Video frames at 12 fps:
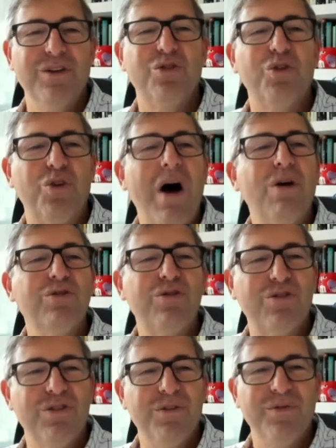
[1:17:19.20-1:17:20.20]
to
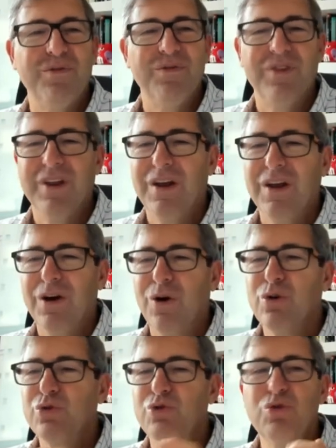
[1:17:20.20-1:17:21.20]
crowds
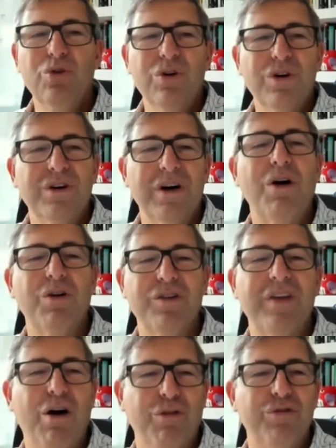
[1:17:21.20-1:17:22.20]
or do
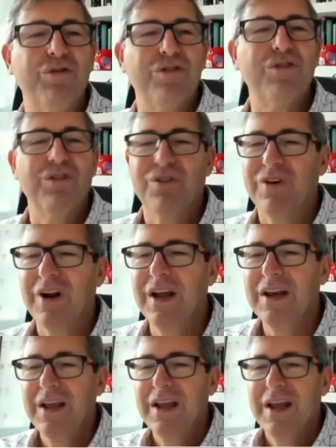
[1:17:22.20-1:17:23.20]
ourselves,
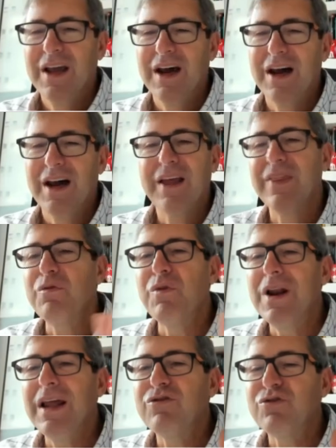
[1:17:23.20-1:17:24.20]
right? Uh, and they
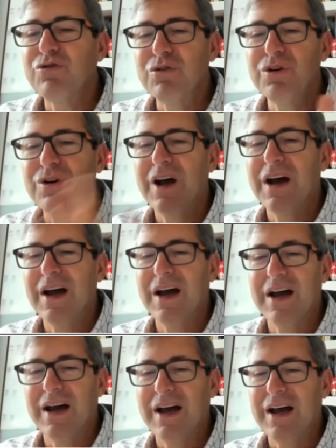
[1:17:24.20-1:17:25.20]
relate to
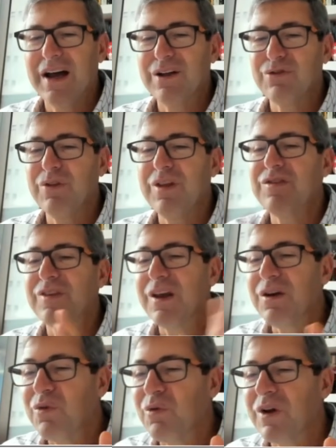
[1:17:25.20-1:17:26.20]
uh, to this uh,
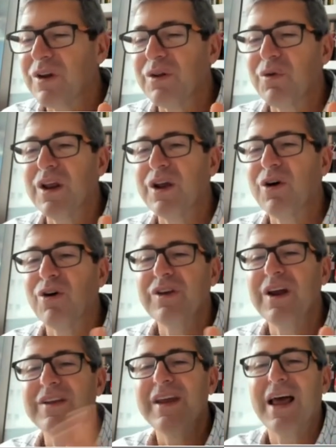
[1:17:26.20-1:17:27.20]
what what he calls
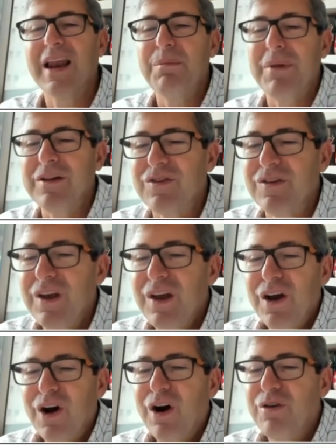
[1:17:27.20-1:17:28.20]
here the elements
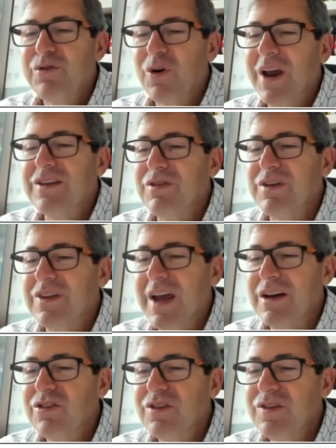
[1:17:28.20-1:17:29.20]
of collective
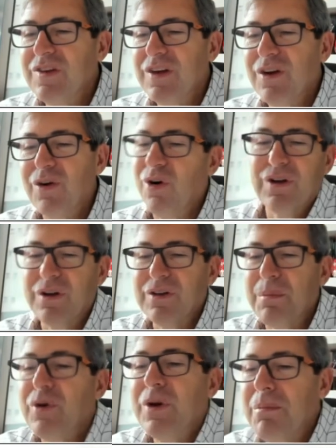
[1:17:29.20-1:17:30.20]
intelligence or the, the
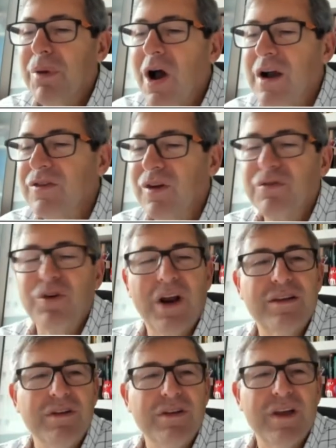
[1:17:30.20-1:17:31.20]
building blocks of
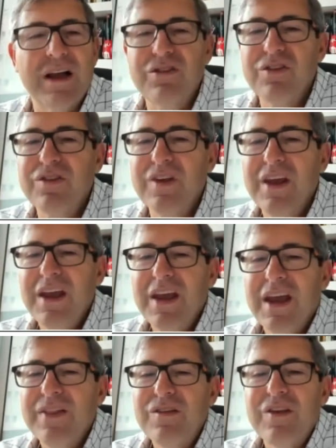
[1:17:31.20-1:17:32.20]
collective intelligence.
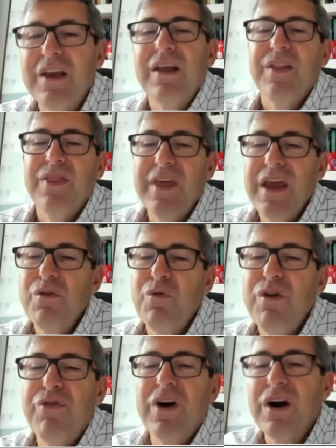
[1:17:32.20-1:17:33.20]
And they say they
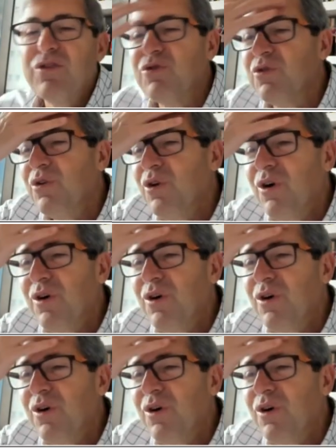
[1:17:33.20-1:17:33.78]
refer to